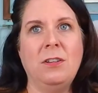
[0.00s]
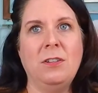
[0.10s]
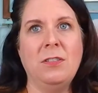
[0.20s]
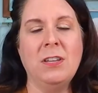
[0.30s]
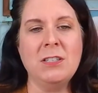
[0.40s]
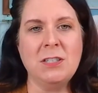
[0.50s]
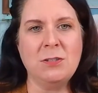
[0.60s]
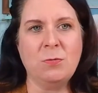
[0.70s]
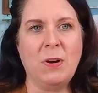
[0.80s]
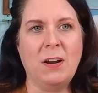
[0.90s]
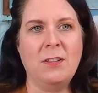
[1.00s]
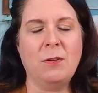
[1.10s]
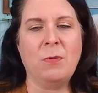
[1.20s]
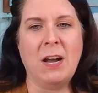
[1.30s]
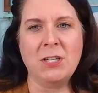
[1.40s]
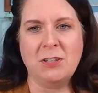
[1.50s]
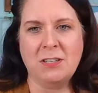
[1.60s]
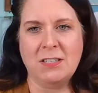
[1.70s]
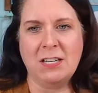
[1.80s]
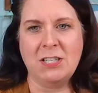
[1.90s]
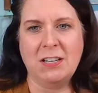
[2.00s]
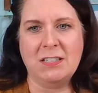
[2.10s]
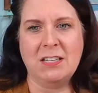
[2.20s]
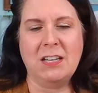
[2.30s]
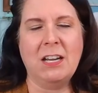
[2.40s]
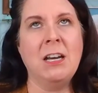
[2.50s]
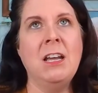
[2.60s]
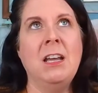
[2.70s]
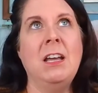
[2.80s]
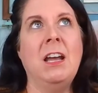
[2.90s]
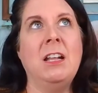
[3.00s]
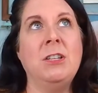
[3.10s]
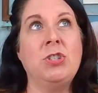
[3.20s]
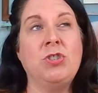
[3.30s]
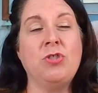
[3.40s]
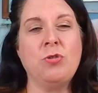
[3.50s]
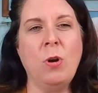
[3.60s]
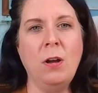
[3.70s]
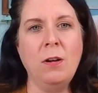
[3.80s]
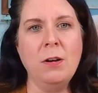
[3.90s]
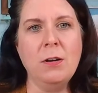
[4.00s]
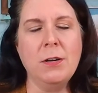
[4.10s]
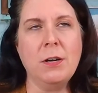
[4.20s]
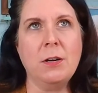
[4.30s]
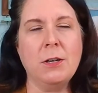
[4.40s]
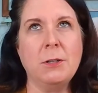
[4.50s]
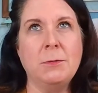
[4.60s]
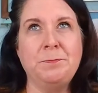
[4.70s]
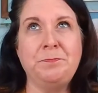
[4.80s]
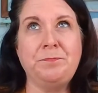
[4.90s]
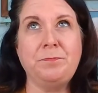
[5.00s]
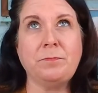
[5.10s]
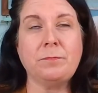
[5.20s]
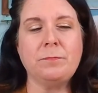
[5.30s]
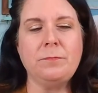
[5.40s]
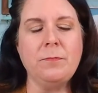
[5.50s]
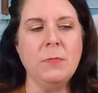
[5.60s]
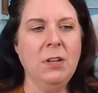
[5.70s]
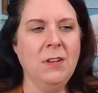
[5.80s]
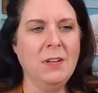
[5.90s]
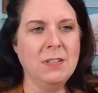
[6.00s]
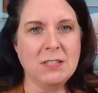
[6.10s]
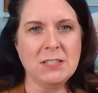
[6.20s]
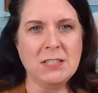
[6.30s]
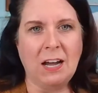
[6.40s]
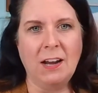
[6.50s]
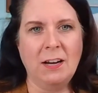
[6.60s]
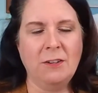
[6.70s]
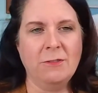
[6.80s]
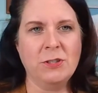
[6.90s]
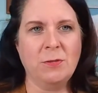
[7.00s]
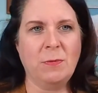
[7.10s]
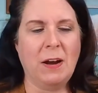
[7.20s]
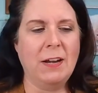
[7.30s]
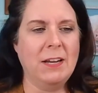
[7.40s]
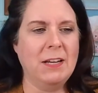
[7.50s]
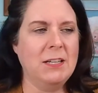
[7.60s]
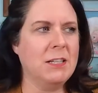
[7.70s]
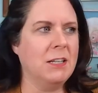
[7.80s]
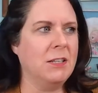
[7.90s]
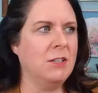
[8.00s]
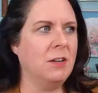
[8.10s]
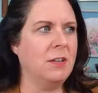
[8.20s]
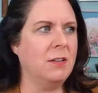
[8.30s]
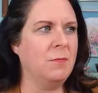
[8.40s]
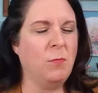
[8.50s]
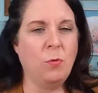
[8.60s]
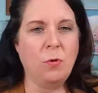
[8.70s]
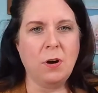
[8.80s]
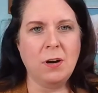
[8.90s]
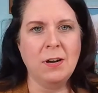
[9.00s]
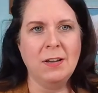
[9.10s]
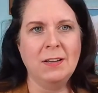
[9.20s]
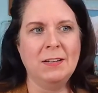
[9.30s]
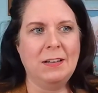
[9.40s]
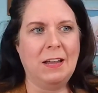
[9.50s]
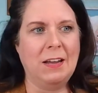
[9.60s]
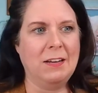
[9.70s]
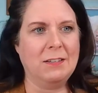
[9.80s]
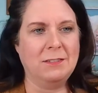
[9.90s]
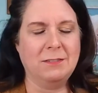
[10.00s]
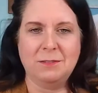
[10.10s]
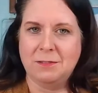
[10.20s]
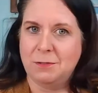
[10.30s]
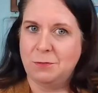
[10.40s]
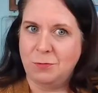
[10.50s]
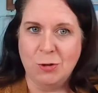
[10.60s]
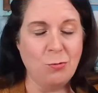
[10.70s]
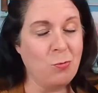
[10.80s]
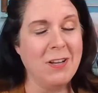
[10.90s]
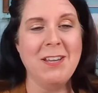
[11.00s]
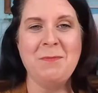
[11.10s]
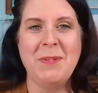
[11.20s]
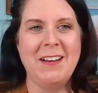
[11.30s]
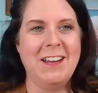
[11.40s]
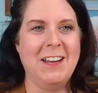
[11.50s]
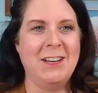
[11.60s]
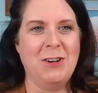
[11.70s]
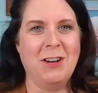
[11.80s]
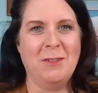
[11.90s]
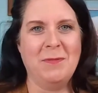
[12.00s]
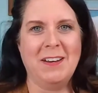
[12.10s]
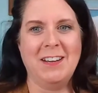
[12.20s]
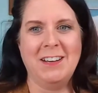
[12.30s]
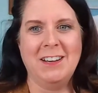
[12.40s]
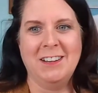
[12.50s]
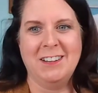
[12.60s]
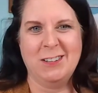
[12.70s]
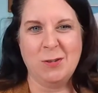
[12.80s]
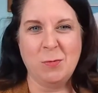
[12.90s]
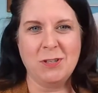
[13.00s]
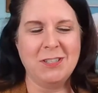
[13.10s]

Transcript: This is where the rationalization gets in. And the stronger your desire for sobriety is, and the more like you really mean it and you're committed, the more